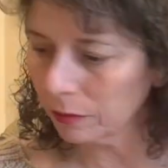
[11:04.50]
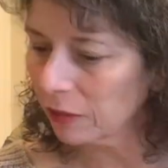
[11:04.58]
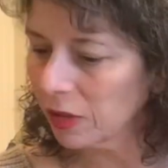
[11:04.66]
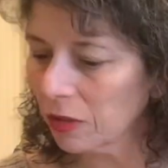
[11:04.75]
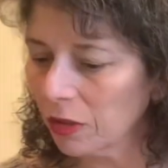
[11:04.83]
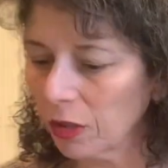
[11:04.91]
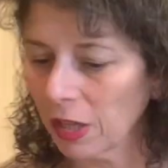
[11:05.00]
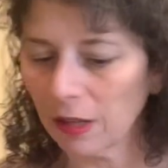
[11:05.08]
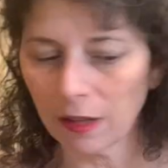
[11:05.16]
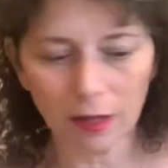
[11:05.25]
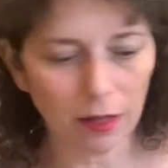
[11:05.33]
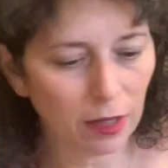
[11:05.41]
Just
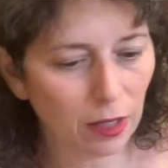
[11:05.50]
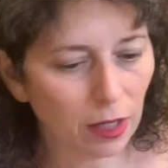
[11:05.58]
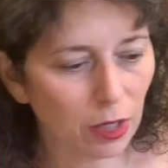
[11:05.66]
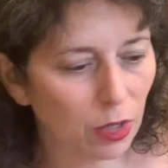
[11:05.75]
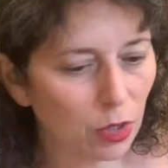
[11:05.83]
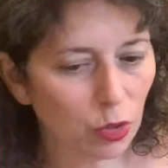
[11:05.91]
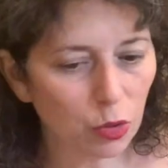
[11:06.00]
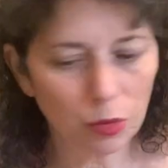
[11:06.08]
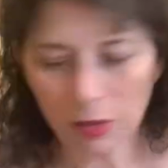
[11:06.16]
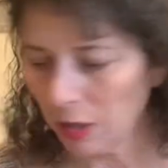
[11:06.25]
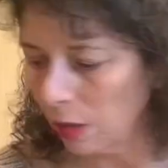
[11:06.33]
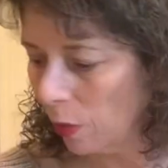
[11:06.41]
looking to
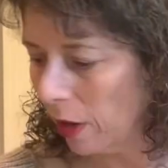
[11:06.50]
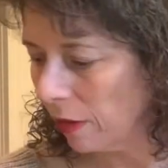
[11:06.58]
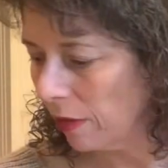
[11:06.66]
see where